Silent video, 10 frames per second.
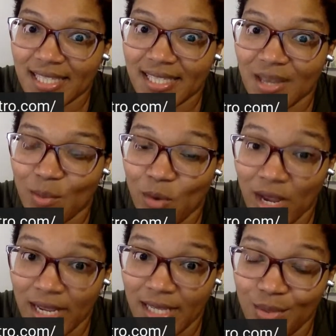
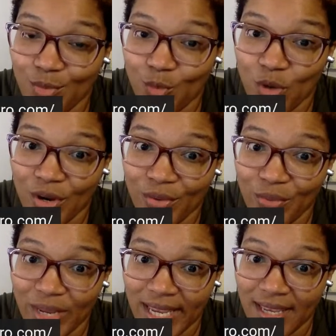someone will
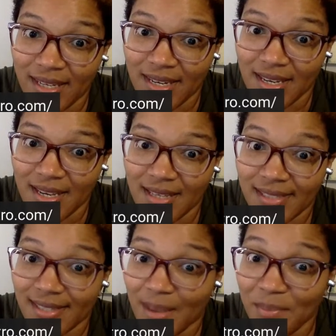win
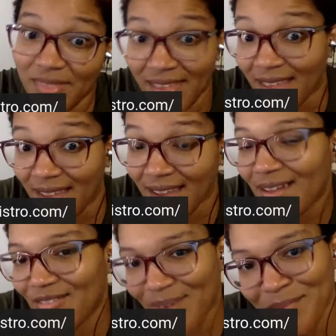something
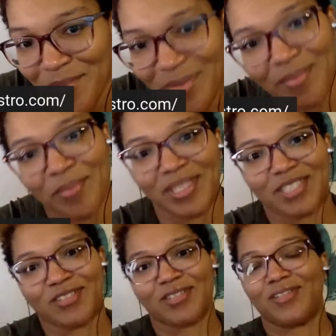from the Bubble
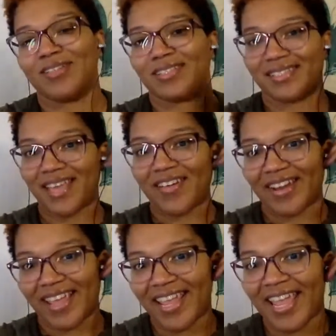Bistro on
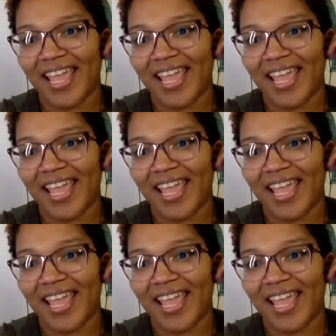Saturday.